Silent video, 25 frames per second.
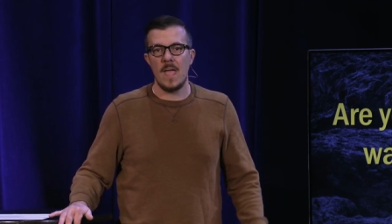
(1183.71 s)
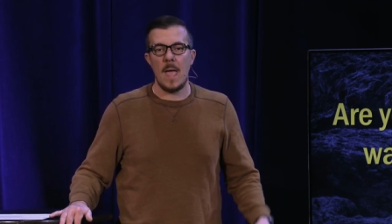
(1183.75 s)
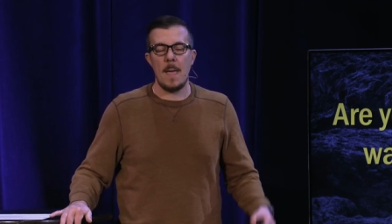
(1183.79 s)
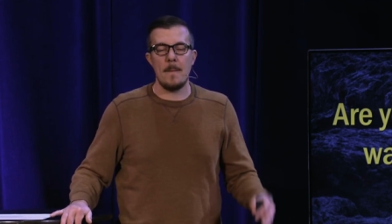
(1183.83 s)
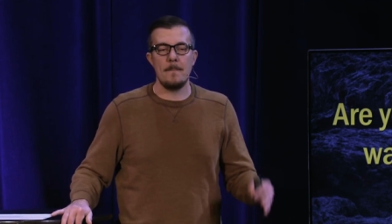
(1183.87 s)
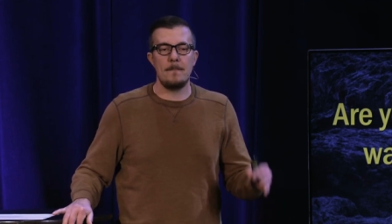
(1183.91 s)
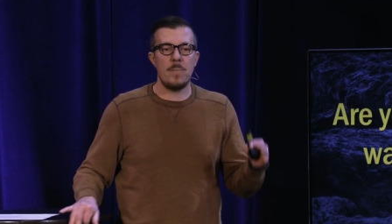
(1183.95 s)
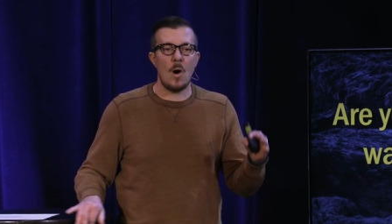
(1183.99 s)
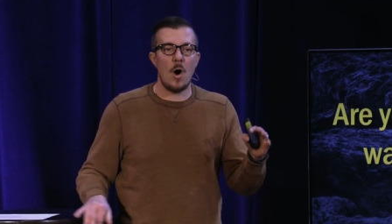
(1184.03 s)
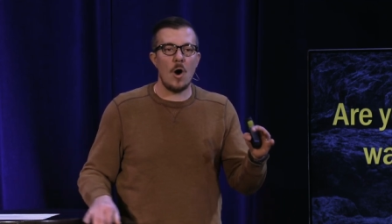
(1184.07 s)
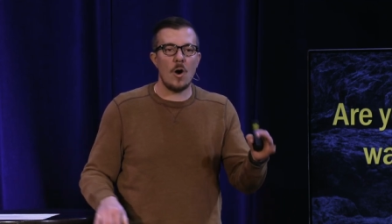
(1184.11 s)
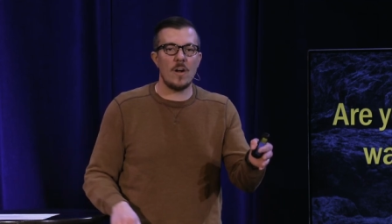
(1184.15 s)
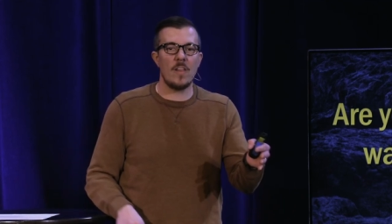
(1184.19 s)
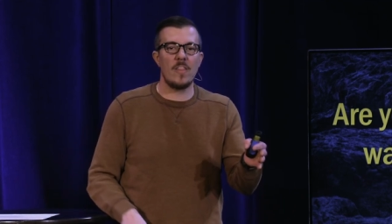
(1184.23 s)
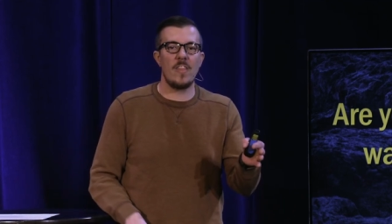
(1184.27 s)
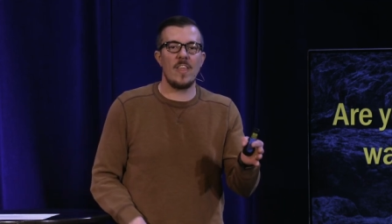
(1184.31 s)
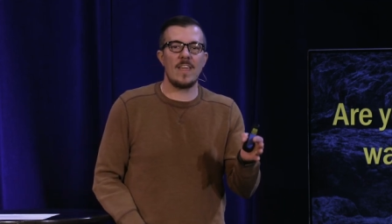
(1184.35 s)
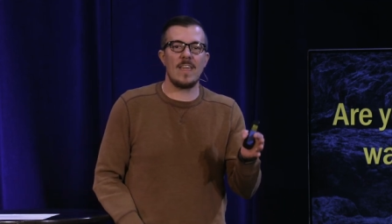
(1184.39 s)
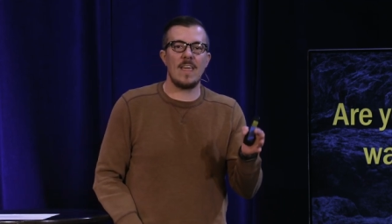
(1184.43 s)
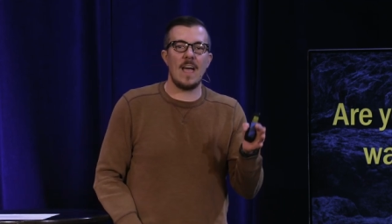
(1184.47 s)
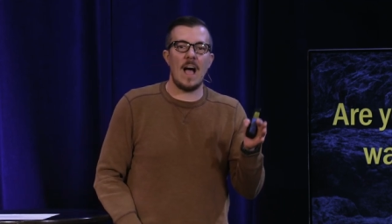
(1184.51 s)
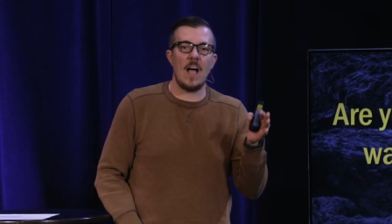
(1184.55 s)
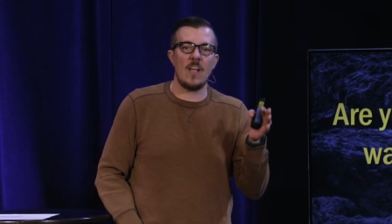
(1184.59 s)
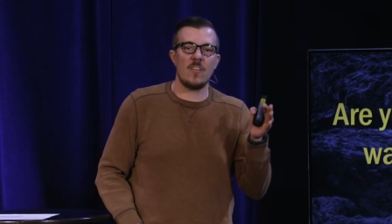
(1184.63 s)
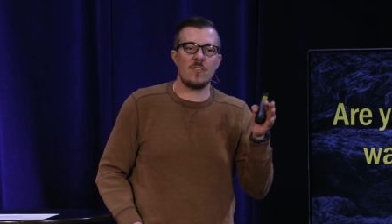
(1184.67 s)
And part of the
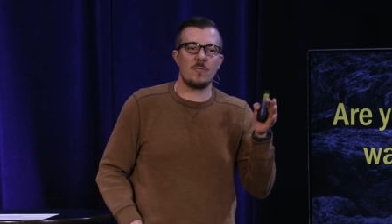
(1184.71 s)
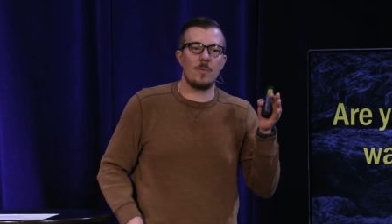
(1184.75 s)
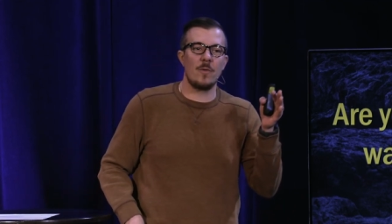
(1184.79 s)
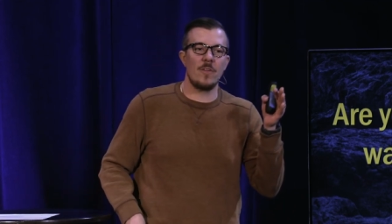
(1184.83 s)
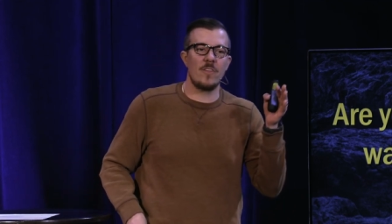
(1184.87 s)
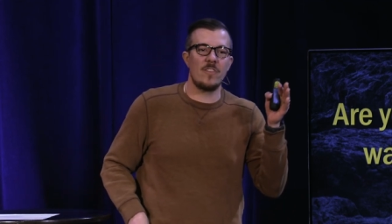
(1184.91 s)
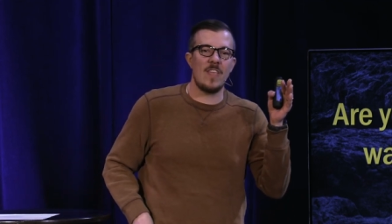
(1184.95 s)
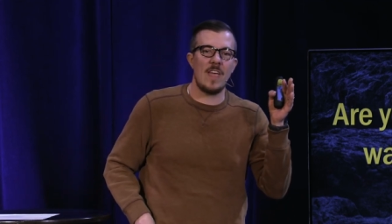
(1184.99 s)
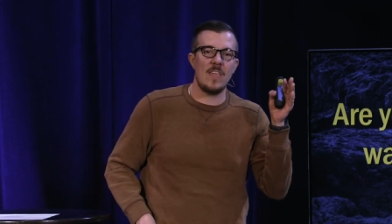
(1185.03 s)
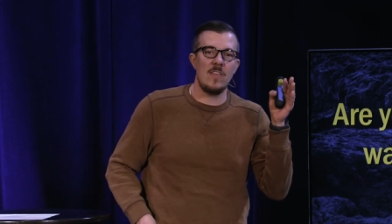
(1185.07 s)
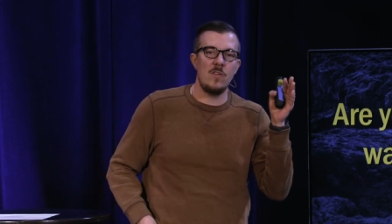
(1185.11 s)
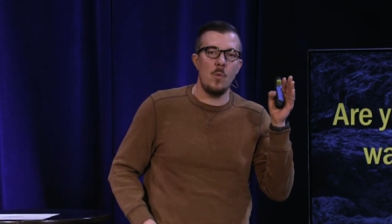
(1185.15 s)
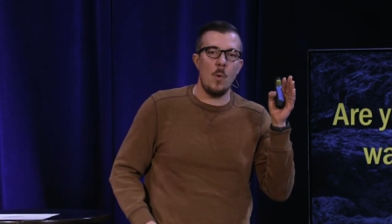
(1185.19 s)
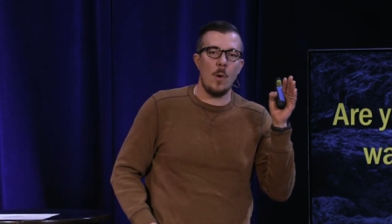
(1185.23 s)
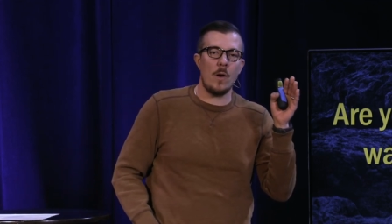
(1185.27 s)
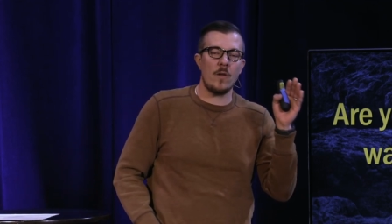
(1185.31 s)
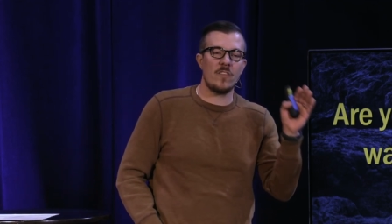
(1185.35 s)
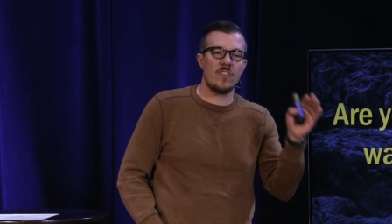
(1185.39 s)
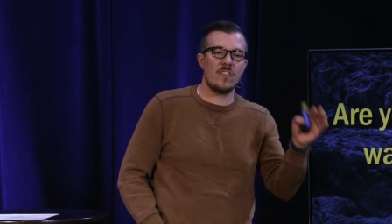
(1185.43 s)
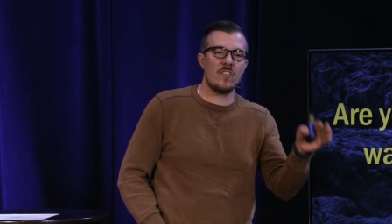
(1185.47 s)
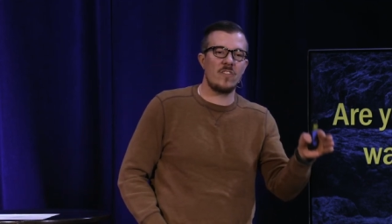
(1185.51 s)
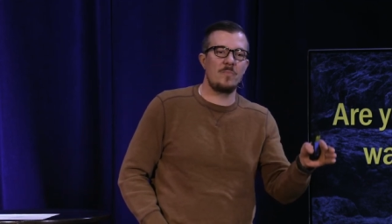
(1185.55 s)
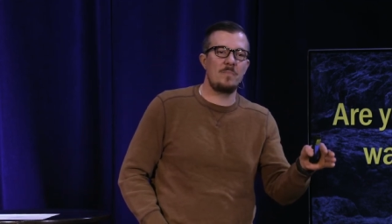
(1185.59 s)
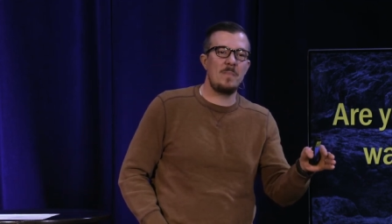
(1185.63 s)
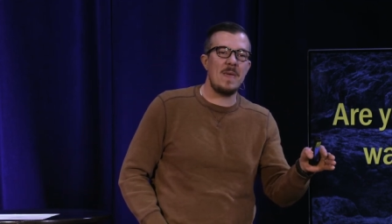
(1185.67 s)
gospel is that you are
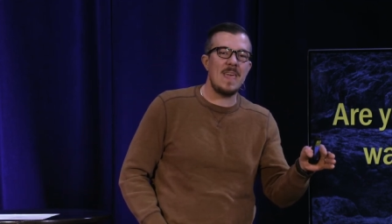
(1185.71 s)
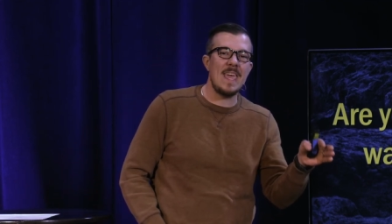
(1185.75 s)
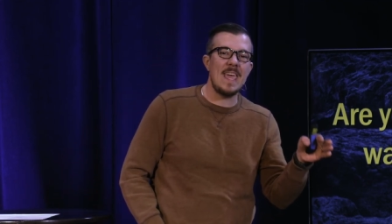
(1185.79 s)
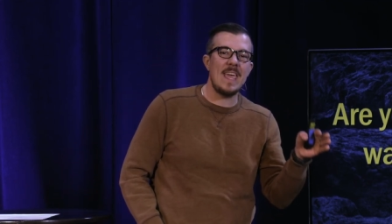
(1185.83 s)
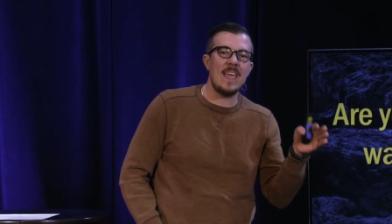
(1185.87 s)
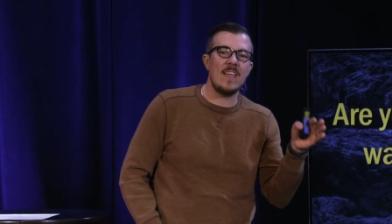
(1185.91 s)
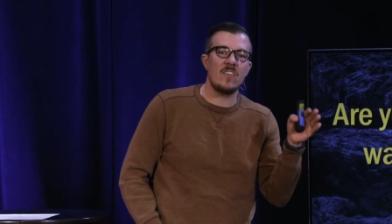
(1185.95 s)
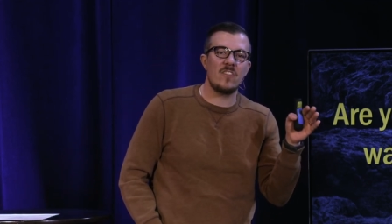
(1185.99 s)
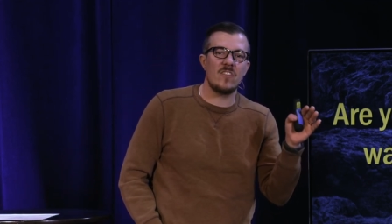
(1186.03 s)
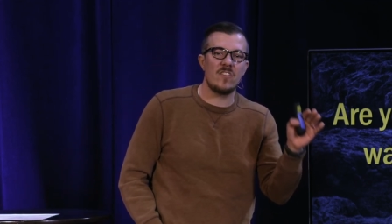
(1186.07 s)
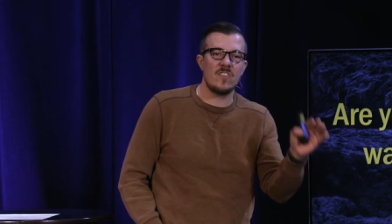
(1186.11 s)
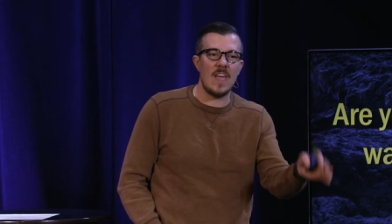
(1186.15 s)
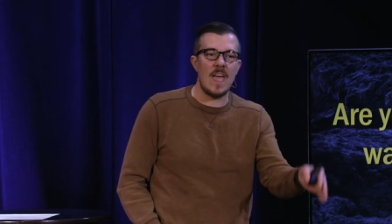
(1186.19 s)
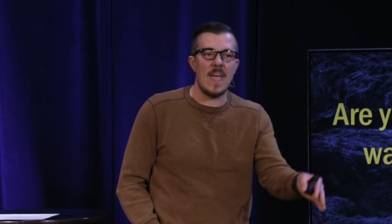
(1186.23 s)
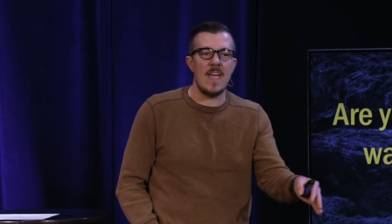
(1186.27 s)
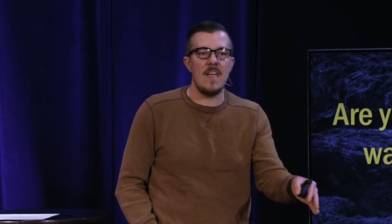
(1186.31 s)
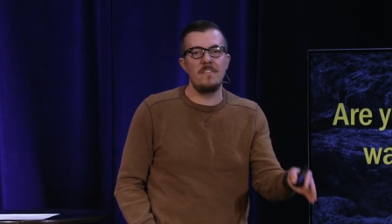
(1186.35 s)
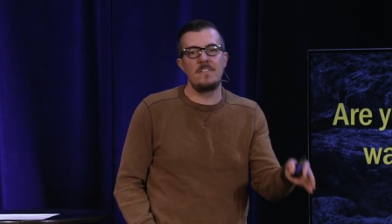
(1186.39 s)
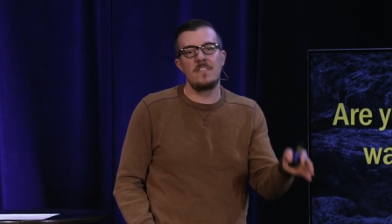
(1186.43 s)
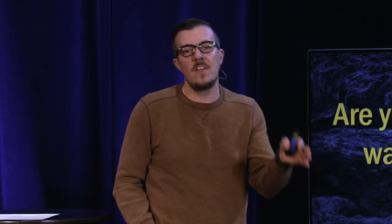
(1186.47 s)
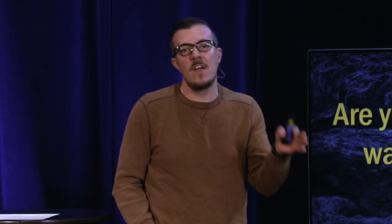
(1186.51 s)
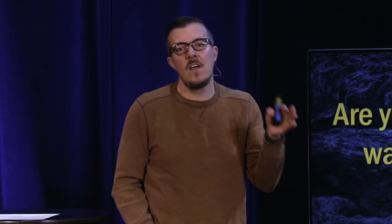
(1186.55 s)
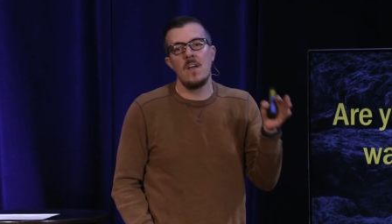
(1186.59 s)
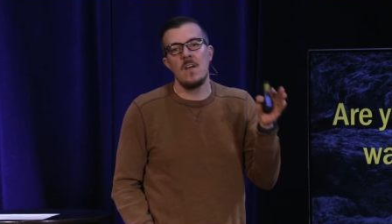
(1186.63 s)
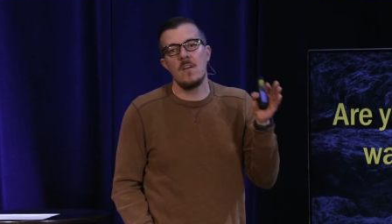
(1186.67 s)
being
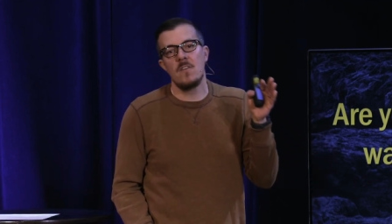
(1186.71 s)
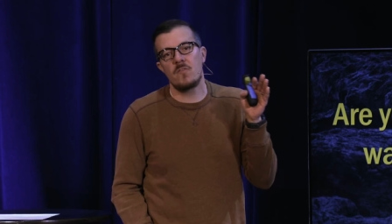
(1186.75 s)
saved